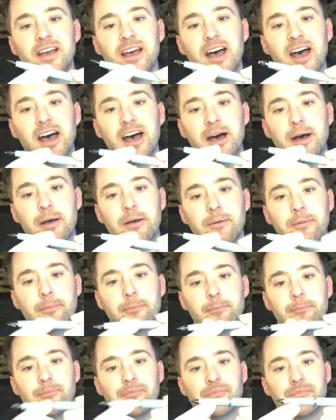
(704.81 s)

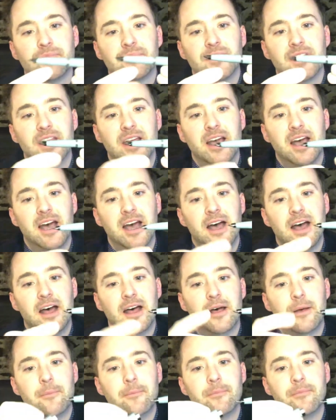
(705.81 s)
um,
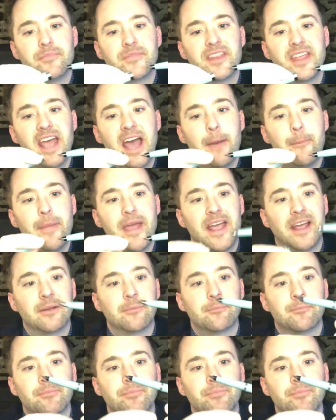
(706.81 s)
uh, capping